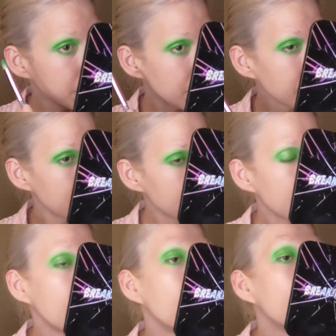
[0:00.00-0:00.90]
really weird.
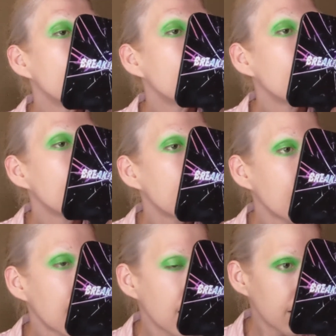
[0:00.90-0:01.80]

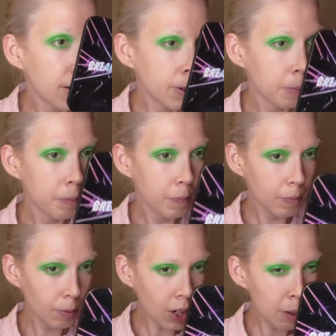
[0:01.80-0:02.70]

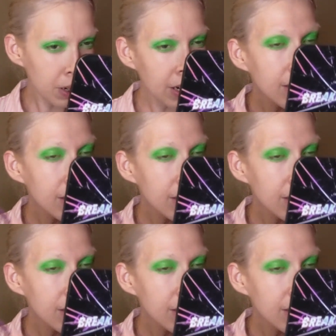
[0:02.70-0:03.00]
I mean, I